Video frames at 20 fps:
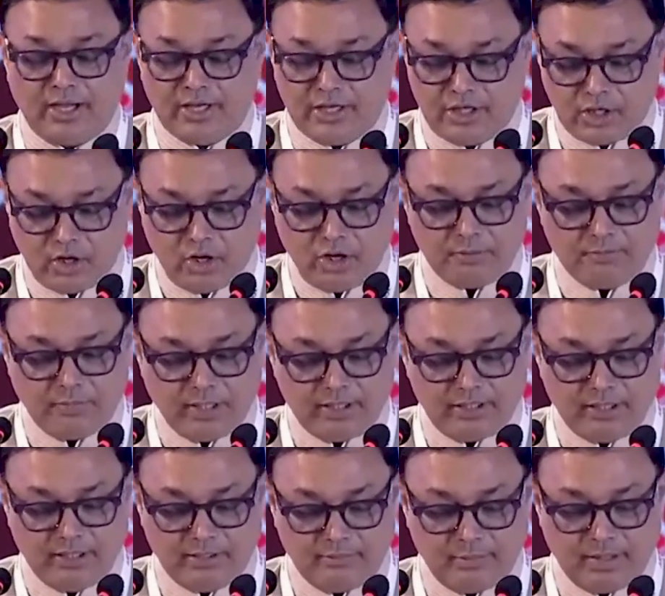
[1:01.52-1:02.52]
and not by
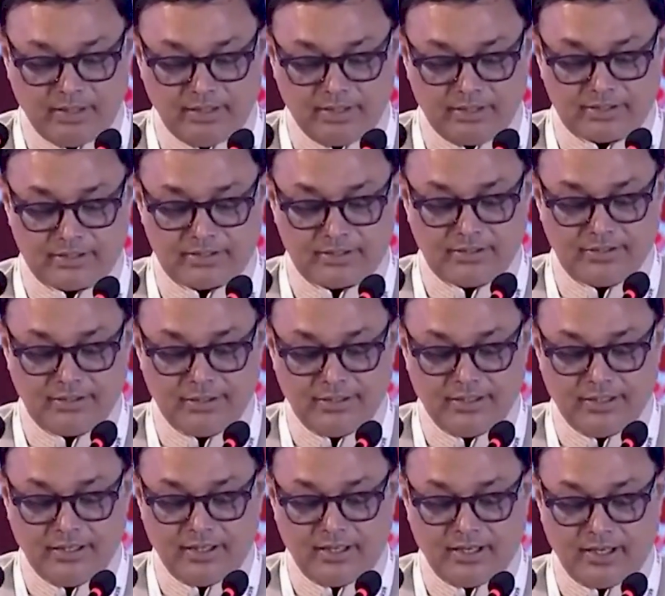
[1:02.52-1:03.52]
the Himalayas.
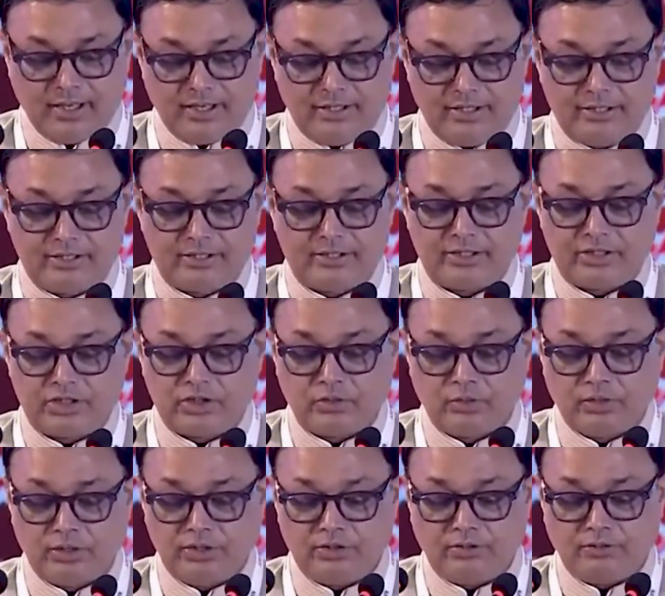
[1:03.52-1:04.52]
And it is the
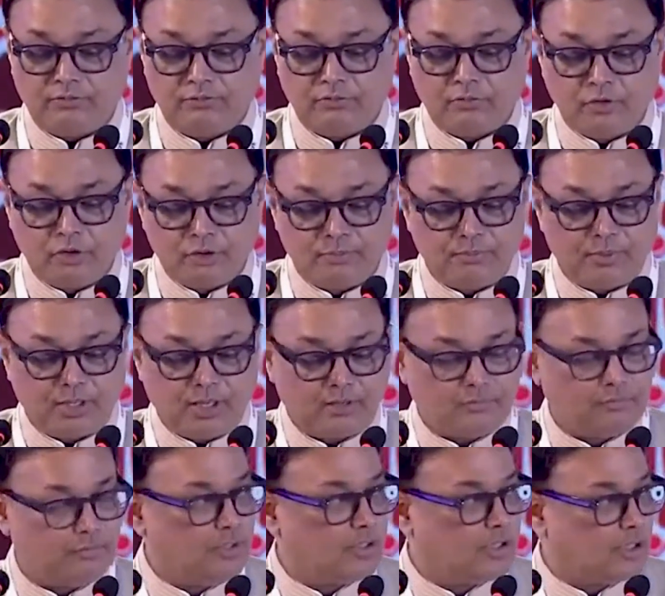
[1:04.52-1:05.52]
story of four
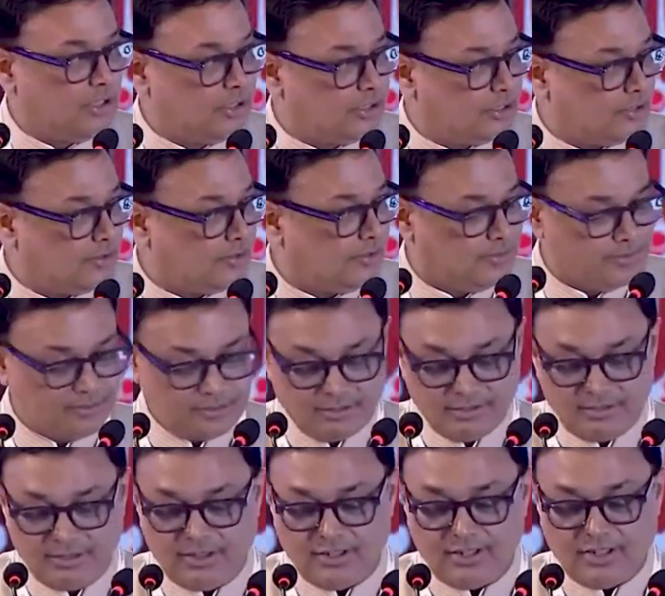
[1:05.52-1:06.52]
powerful culture,
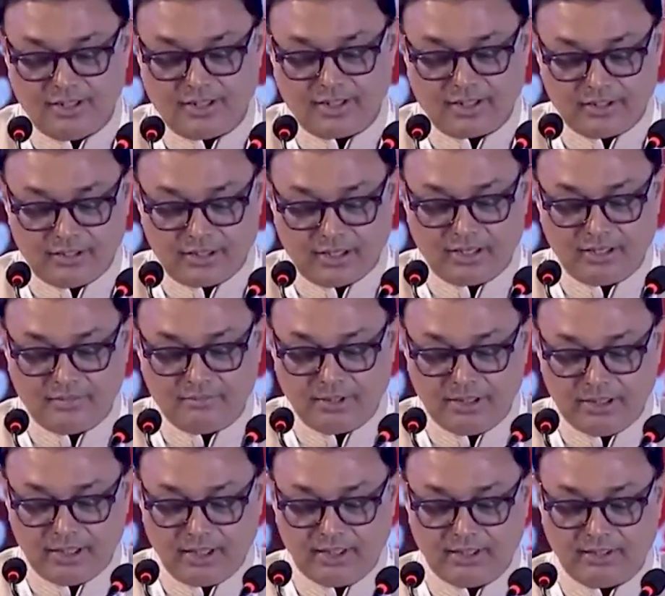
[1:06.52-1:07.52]
Kannada,
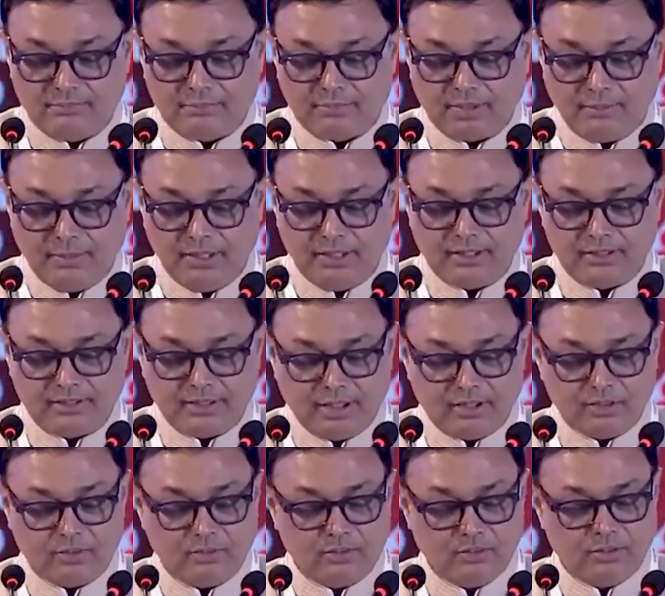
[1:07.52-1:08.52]
Malayalam, Tamil, and
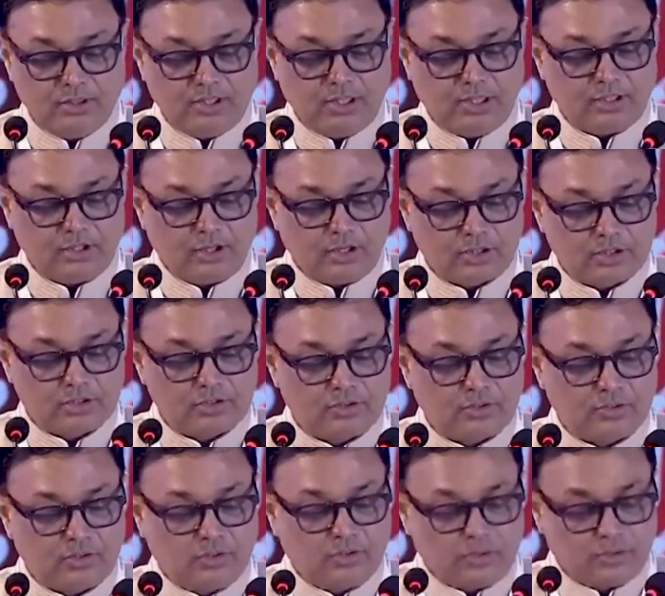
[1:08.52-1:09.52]
Telugu, and
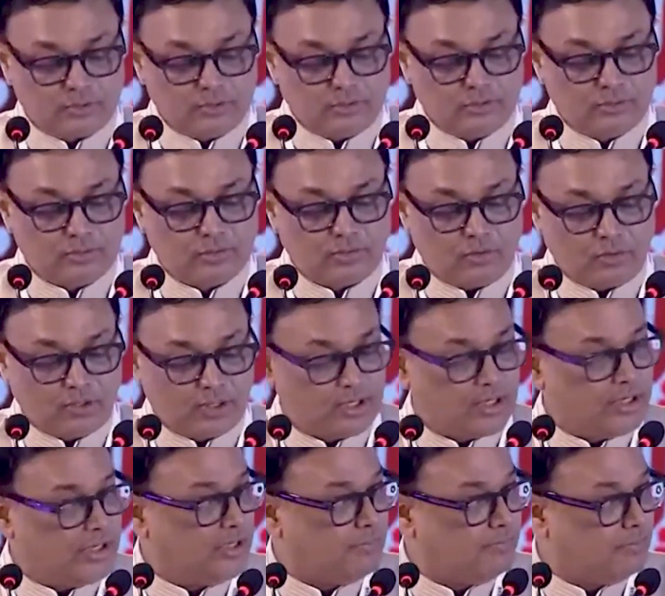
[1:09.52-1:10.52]
also Koduku,
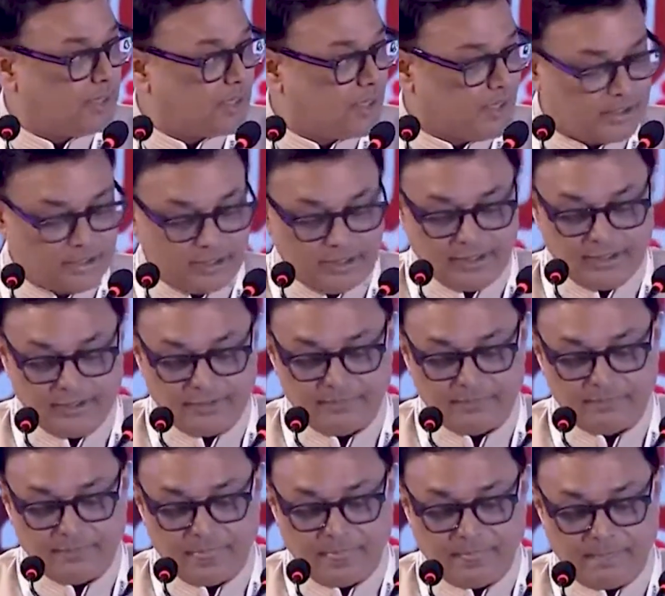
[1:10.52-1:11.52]
Konkani, Marathi,
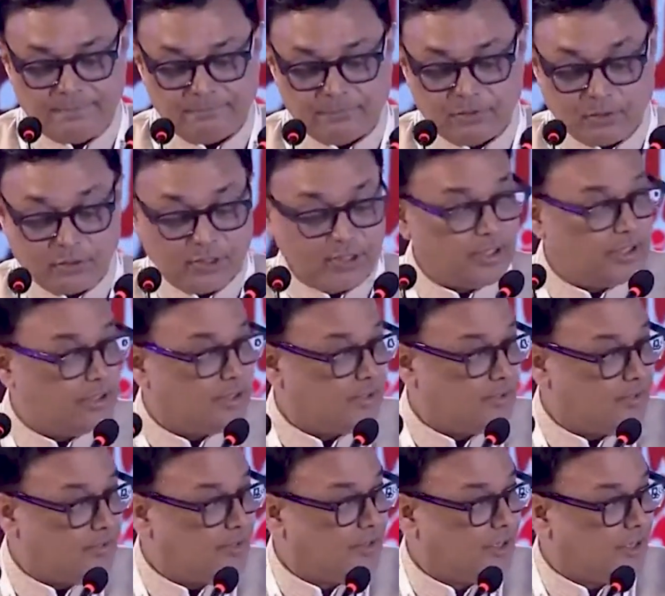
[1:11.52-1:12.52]

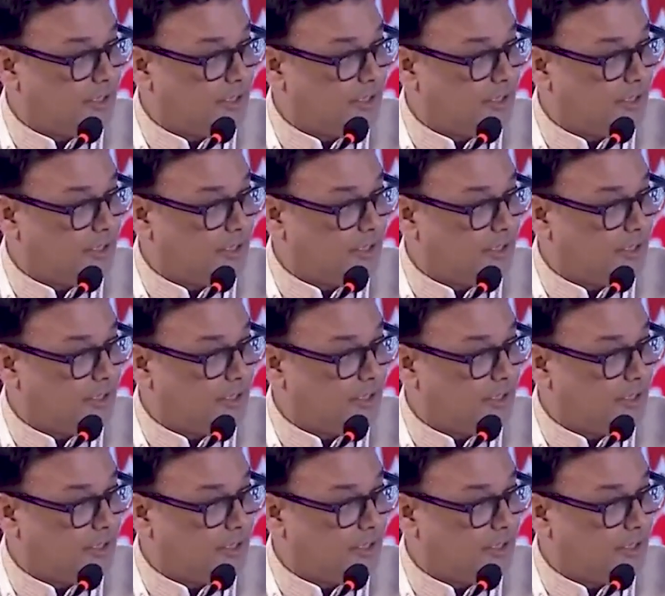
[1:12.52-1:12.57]
Odia,